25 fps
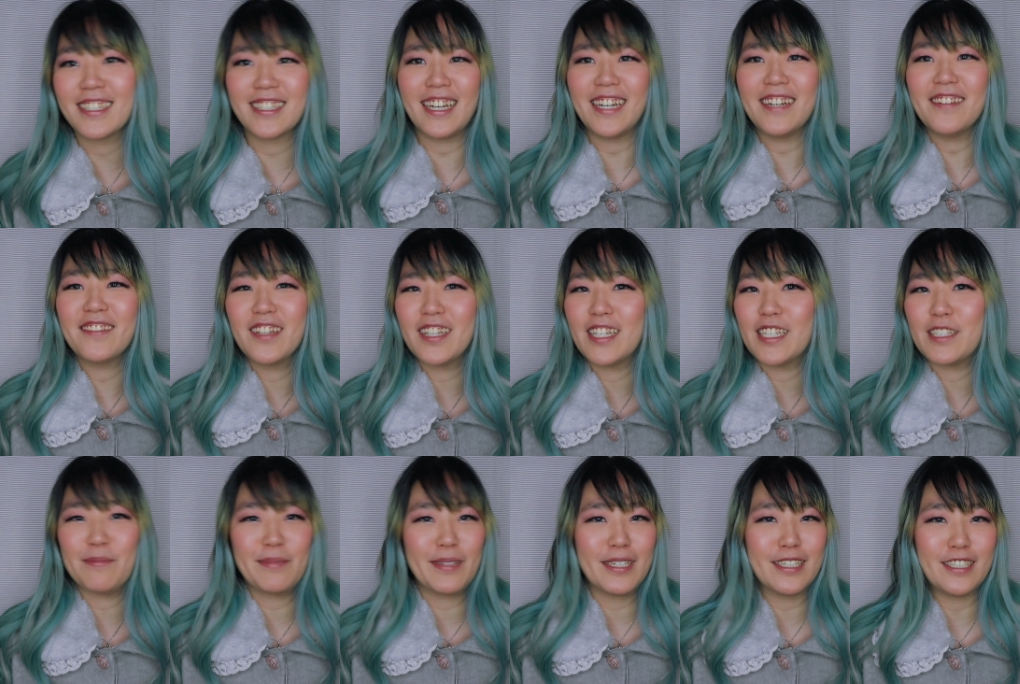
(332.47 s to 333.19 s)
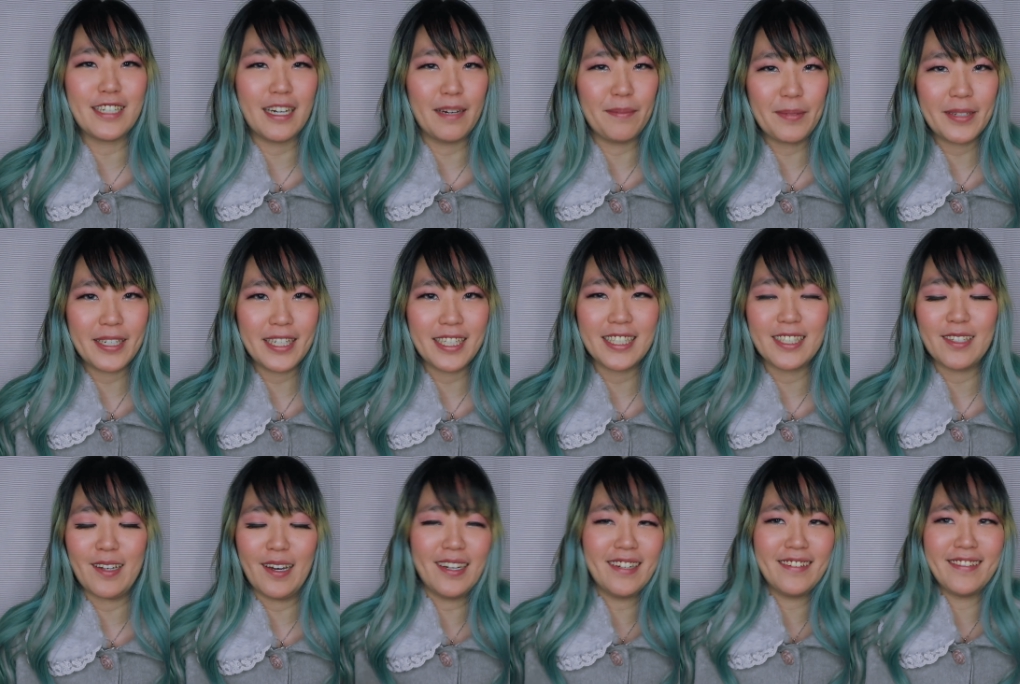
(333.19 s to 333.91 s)
I didn't really speak Japanese,
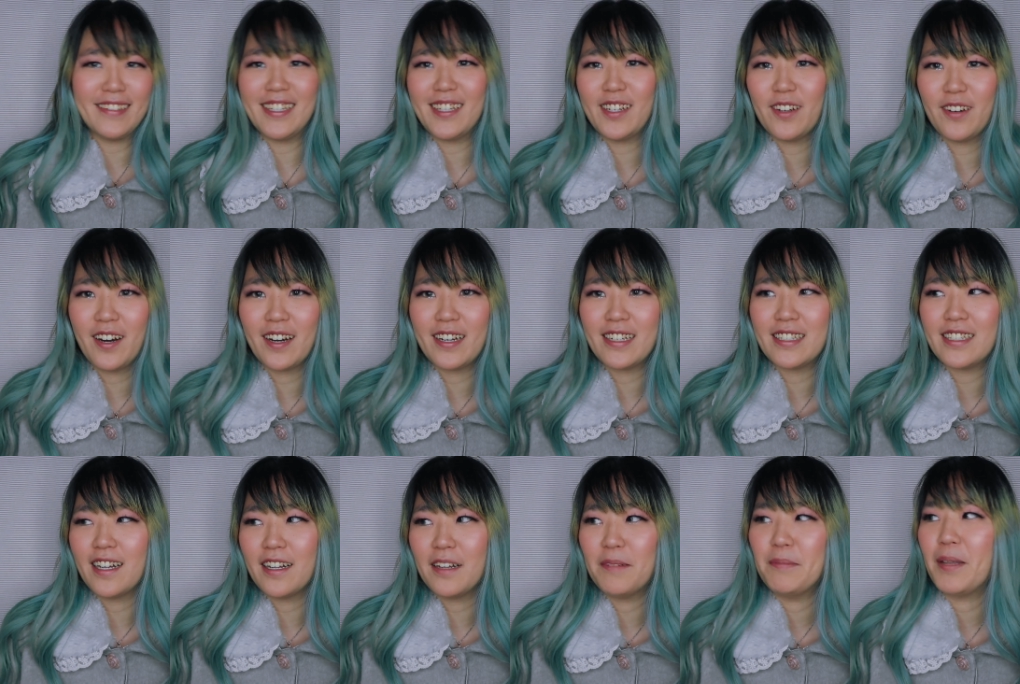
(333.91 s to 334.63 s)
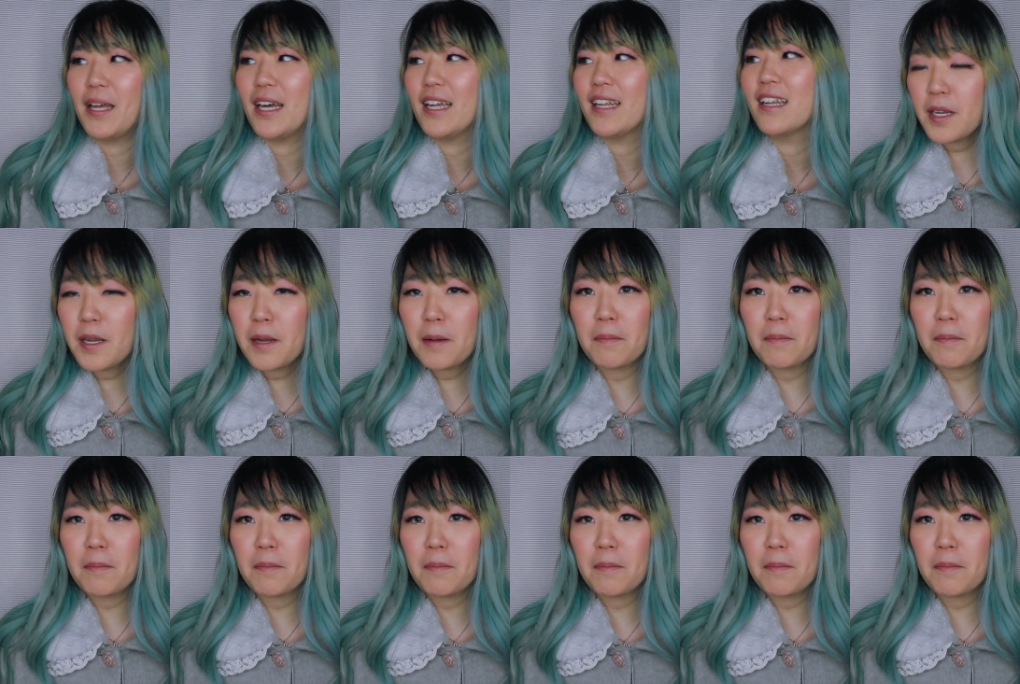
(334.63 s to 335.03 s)
so I didn't really know how to tell him that.